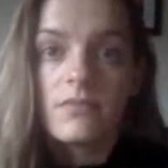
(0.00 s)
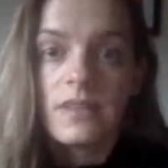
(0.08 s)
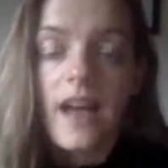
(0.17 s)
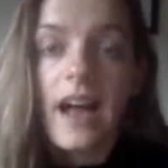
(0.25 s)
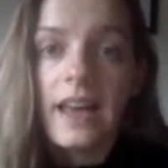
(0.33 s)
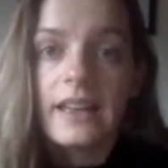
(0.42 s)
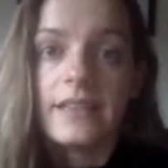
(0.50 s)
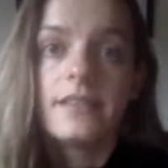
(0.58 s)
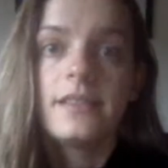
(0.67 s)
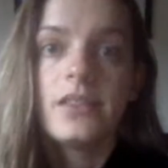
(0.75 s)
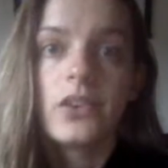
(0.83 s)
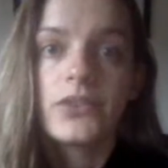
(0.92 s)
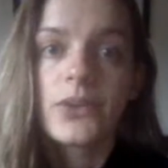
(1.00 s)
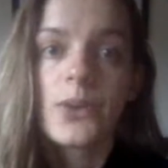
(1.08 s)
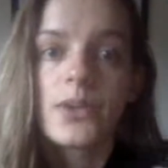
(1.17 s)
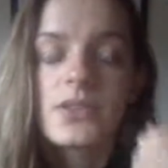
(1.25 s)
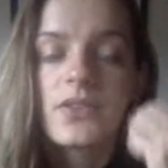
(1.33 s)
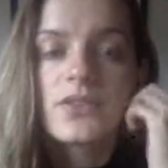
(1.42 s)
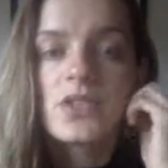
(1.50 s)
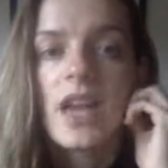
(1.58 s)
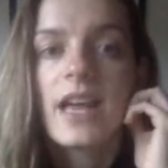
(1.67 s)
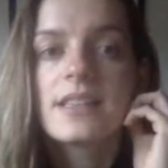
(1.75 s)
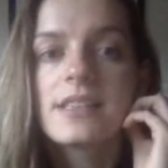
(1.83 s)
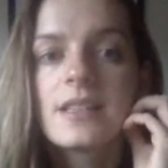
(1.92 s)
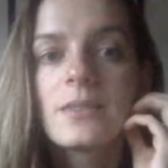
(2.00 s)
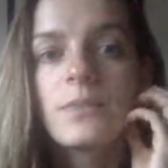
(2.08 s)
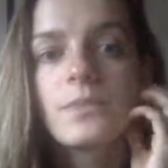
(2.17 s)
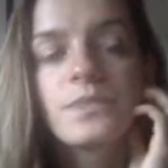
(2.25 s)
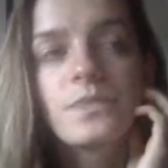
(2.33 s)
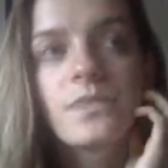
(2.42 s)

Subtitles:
talent, of course, of chess. And